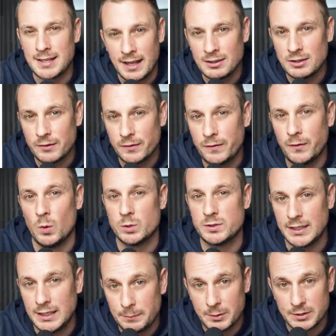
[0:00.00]
10 to
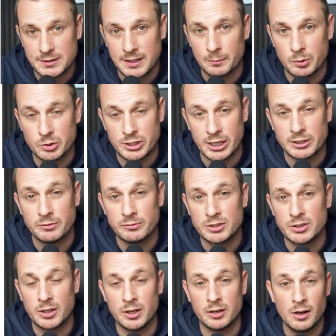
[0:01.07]
14% projected
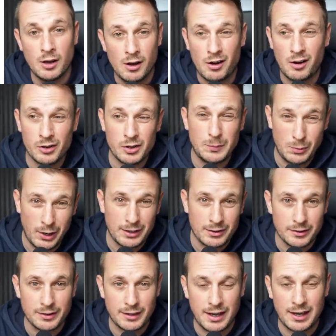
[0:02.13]
return on a
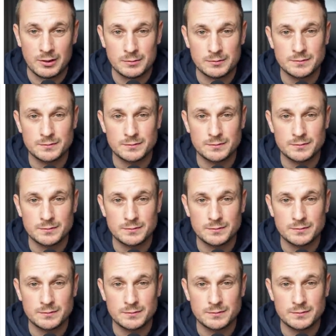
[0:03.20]
pregnant cow.